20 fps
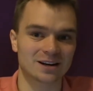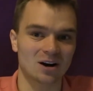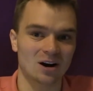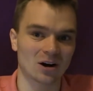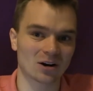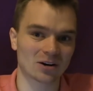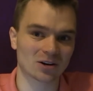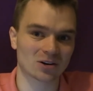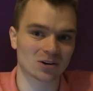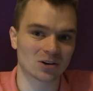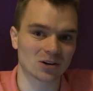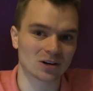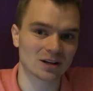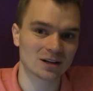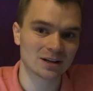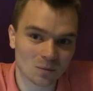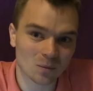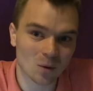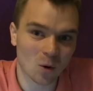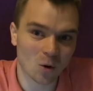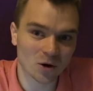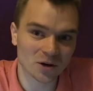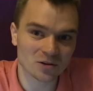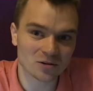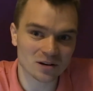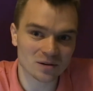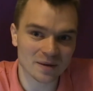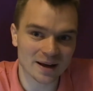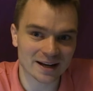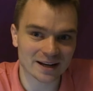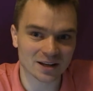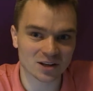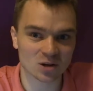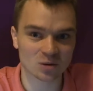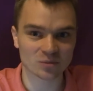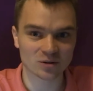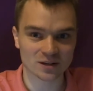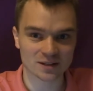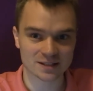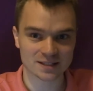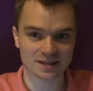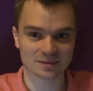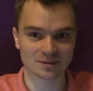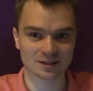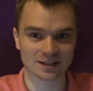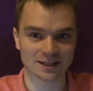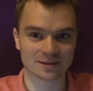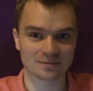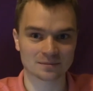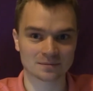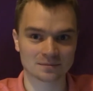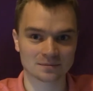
article, or you can make a humorous simile,